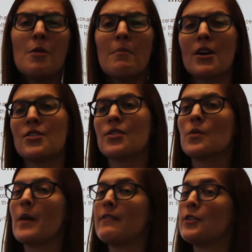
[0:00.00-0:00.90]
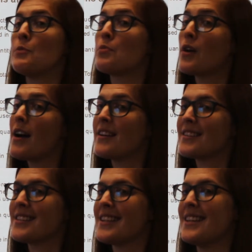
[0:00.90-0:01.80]
Marginal revenue
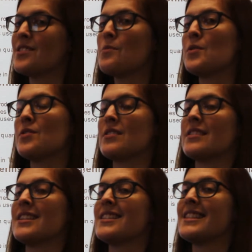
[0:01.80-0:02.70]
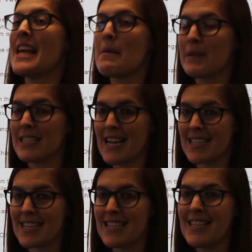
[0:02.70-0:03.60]
product is almost the same
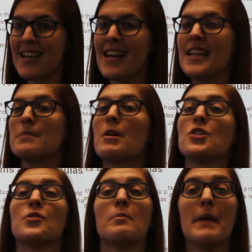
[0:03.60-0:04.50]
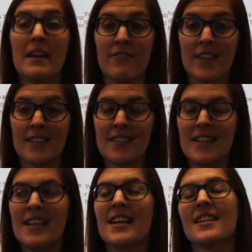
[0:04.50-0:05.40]
exact idea as marginal benefit,
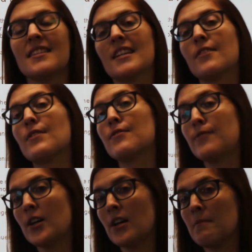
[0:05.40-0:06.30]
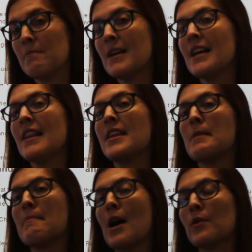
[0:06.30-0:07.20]
because think of the firm, the
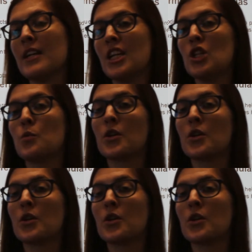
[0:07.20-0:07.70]
amount each